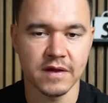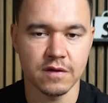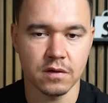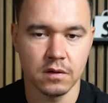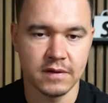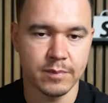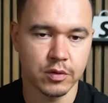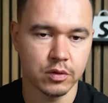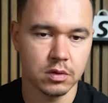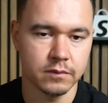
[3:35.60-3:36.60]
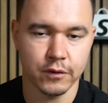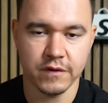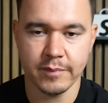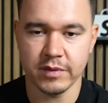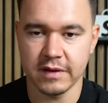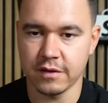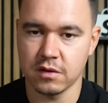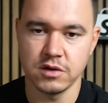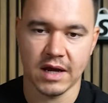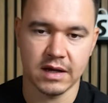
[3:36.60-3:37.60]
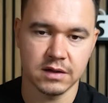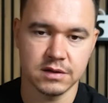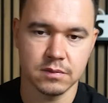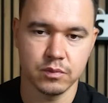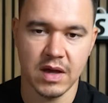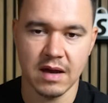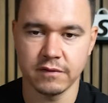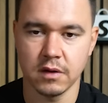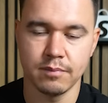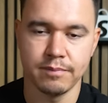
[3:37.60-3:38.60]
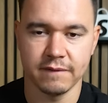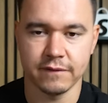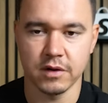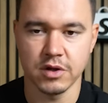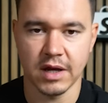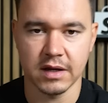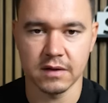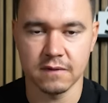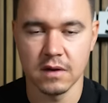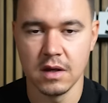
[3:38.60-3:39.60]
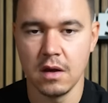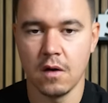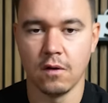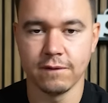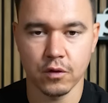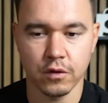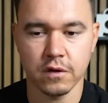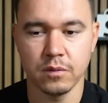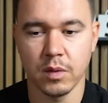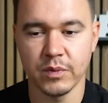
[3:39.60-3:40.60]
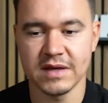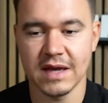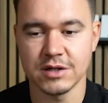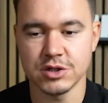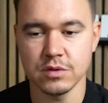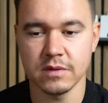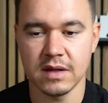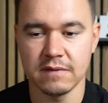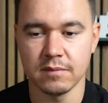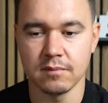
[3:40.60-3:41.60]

this typical, for example, this jacket. We have the puffer jacket. Of course, what we can do even